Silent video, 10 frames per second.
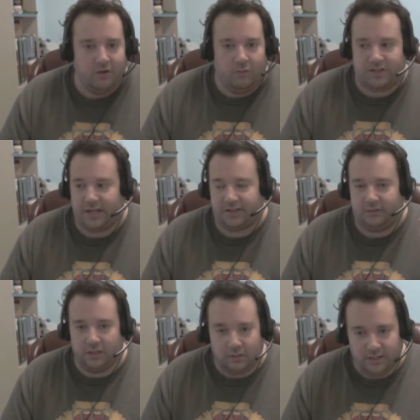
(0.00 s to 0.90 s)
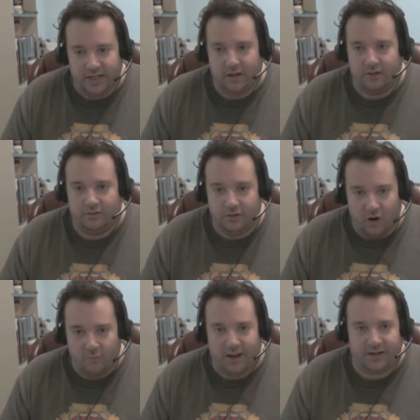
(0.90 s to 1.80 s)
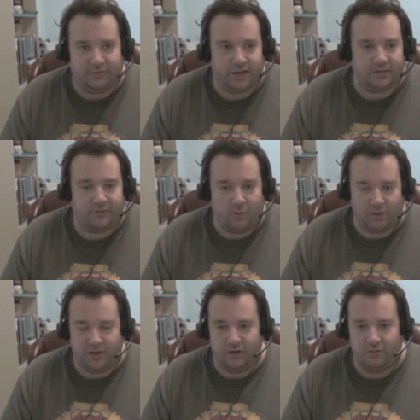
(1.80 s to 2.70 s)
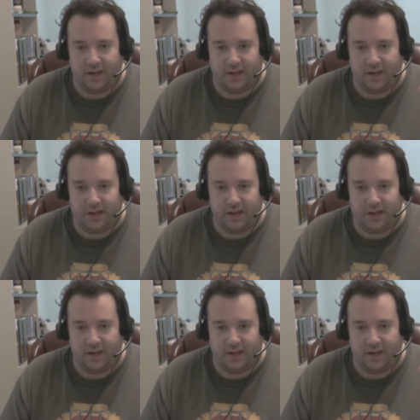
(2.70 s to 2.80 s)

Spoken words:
which has literally no benefit for you.